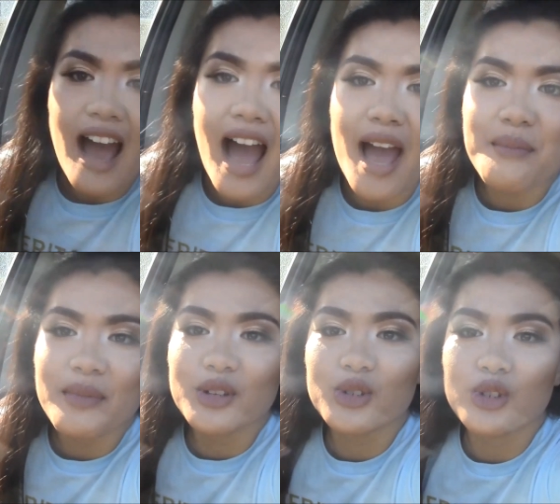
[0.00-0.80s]
I'm
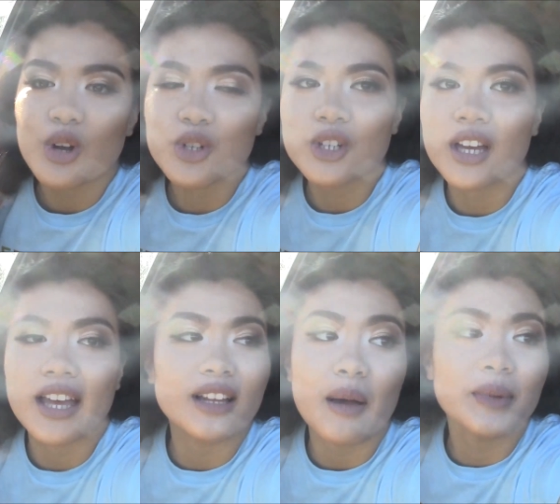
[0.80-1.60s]

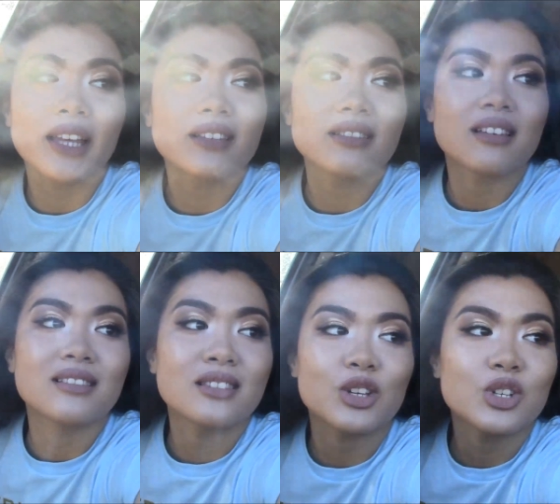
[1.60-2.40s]
like
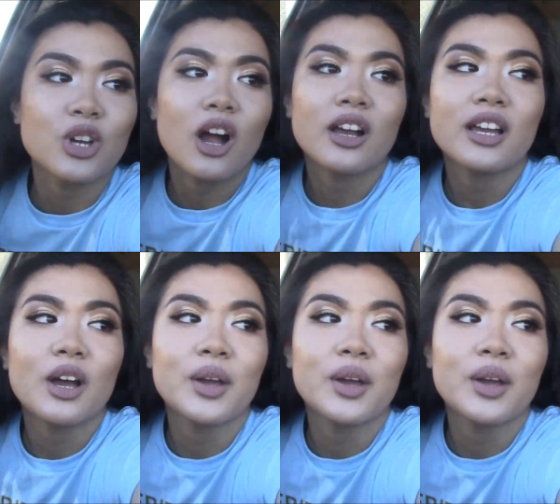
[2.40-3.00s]
in such a shock.